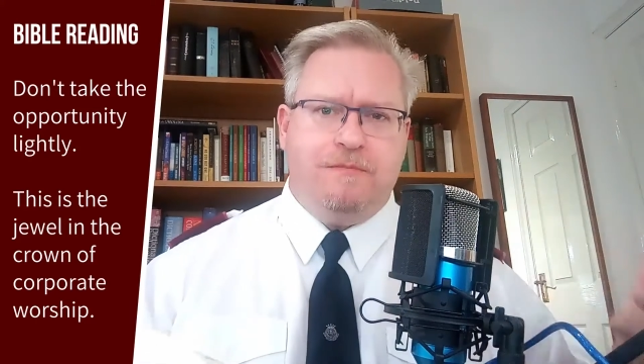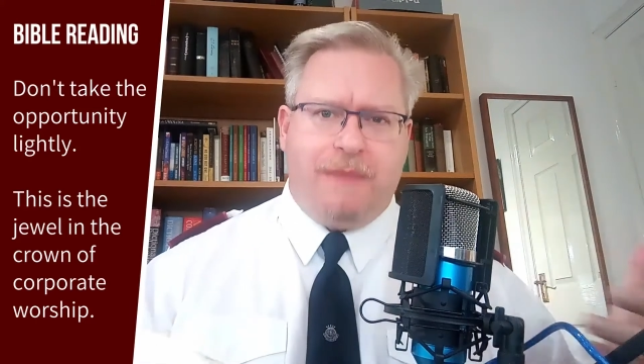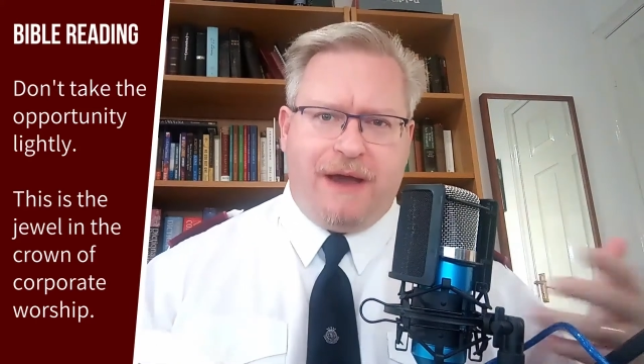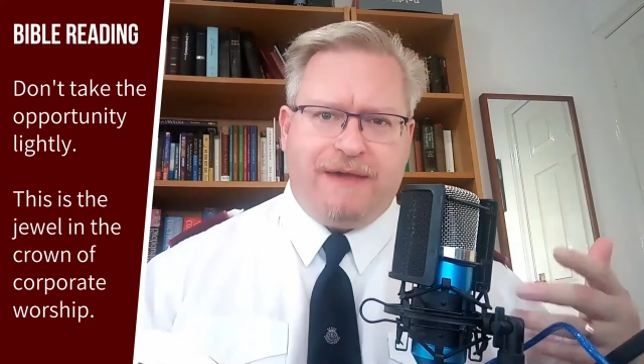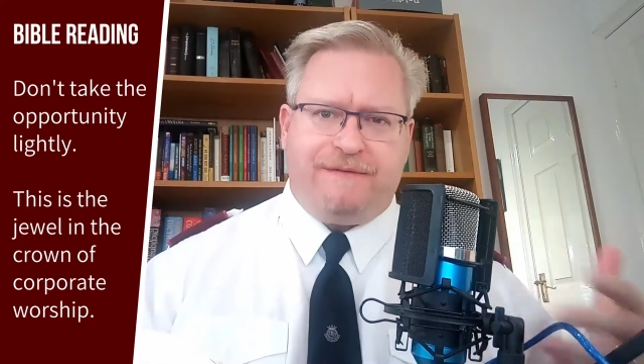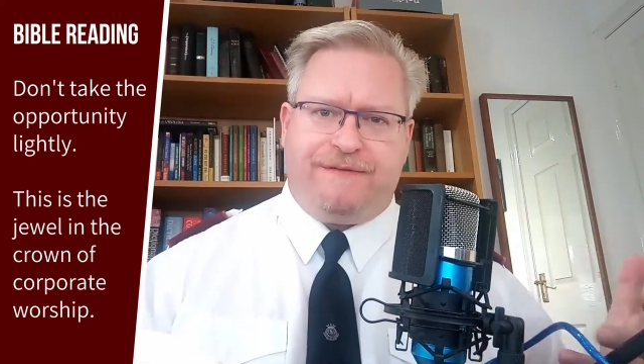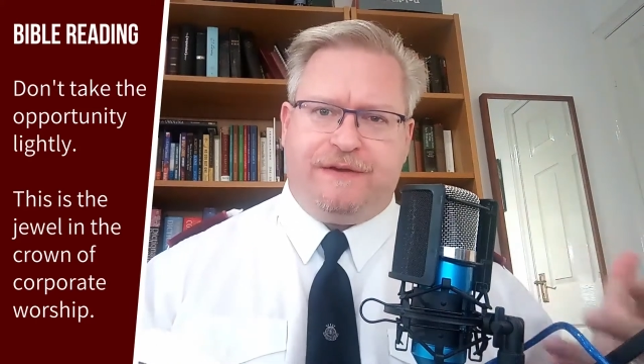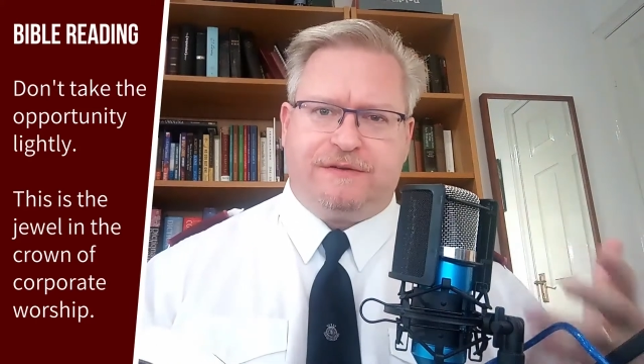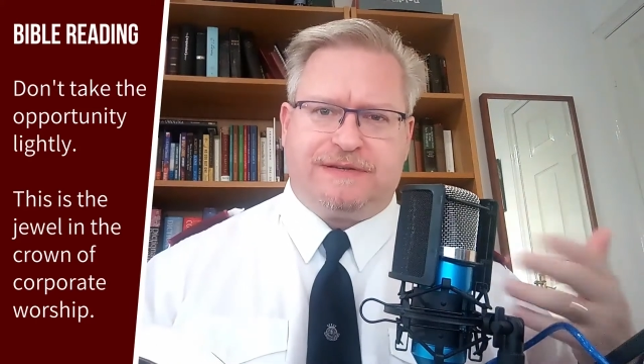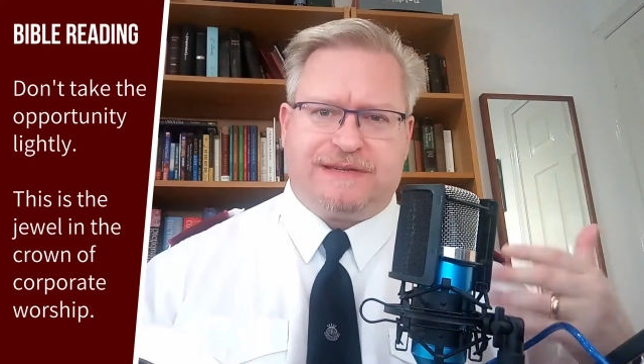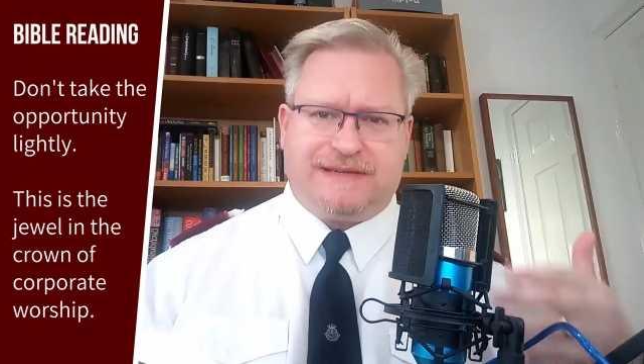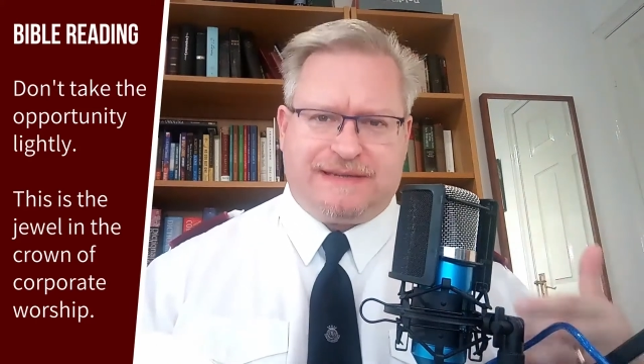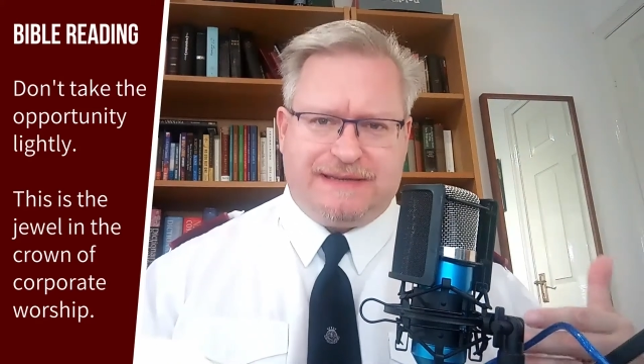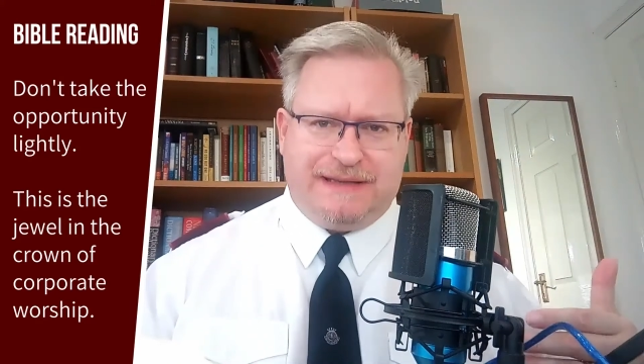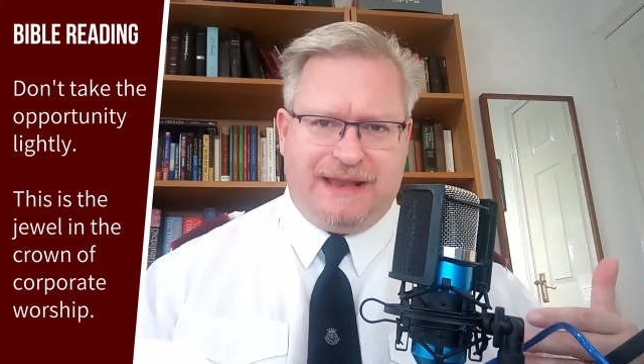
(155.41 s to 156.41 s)
might feel
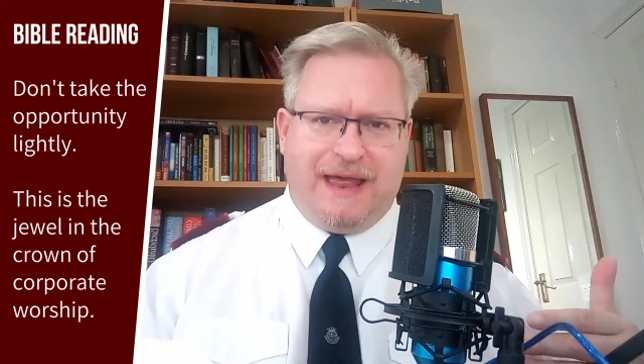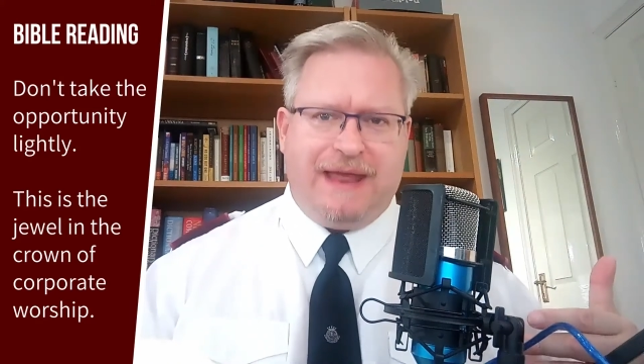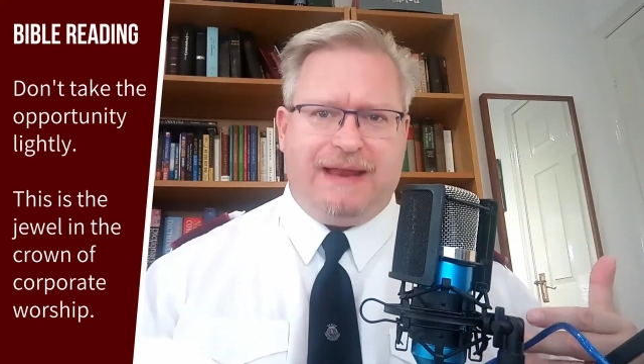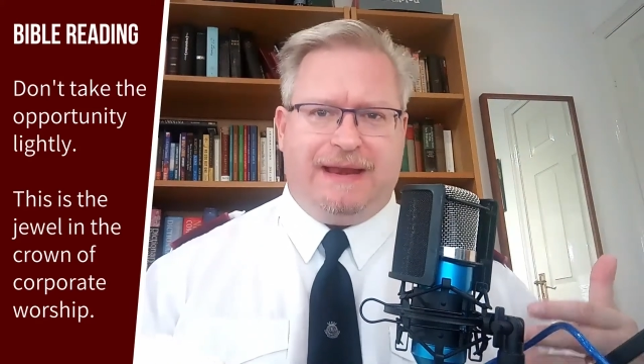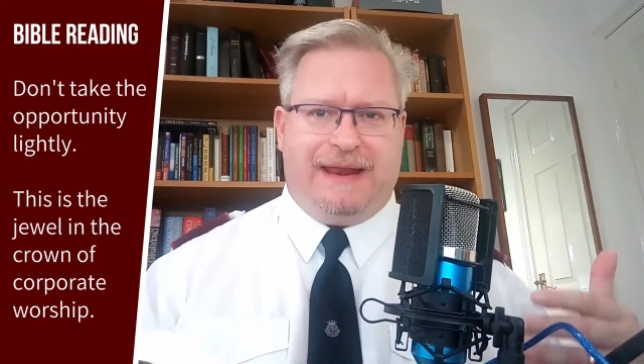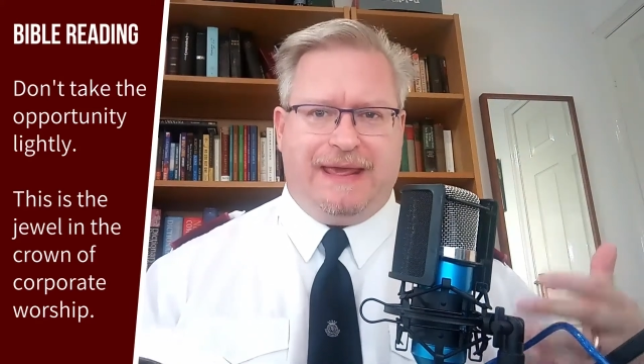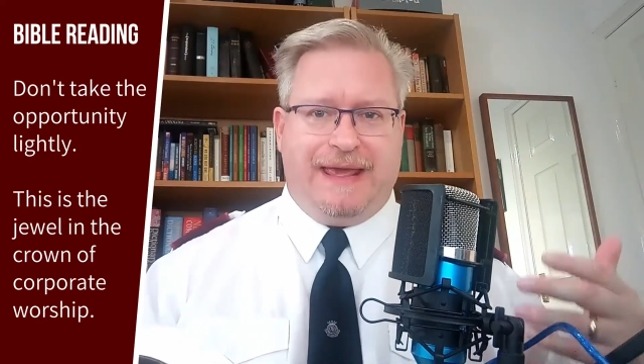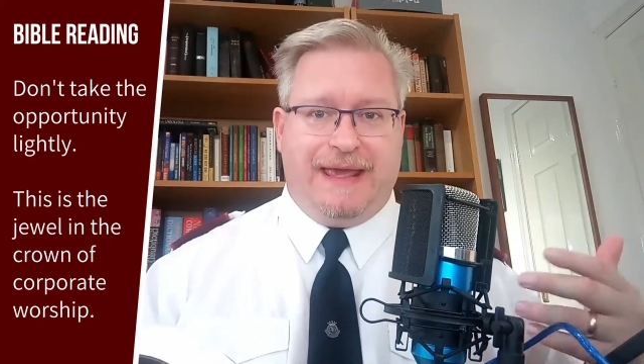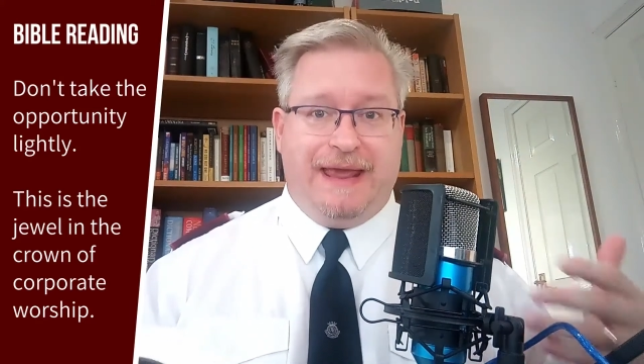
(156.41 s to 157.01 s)
slightly